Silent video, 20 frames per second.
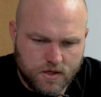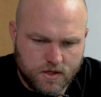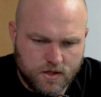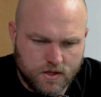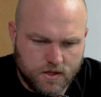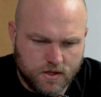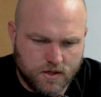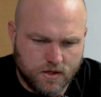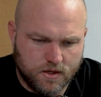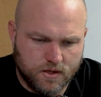
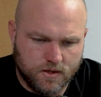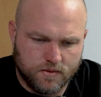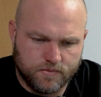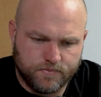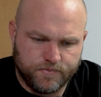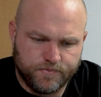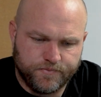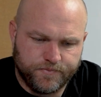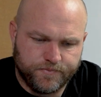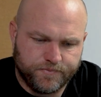
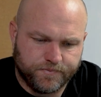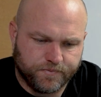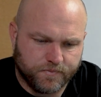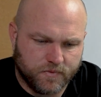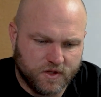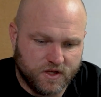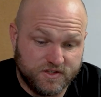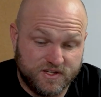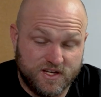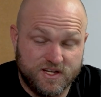Because
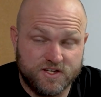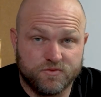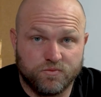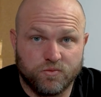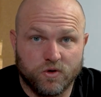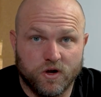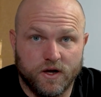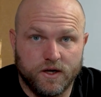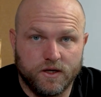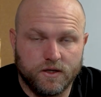he is
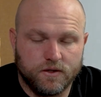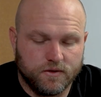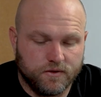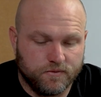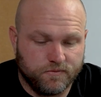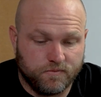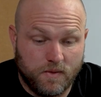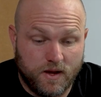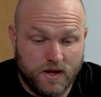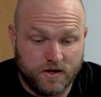bright.
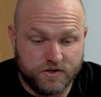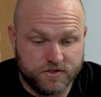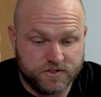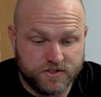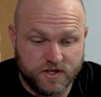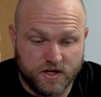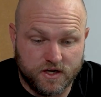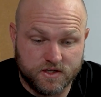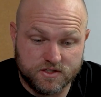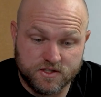My
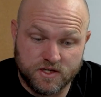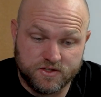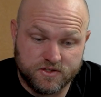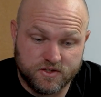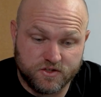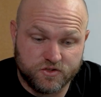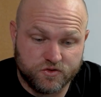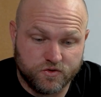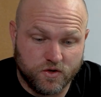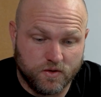understanding is that he's
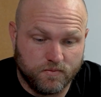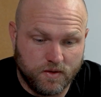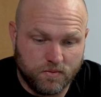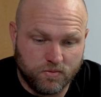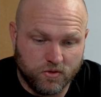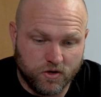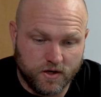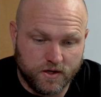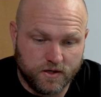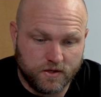extremely
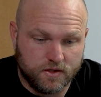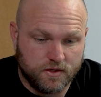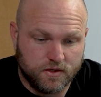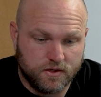bright.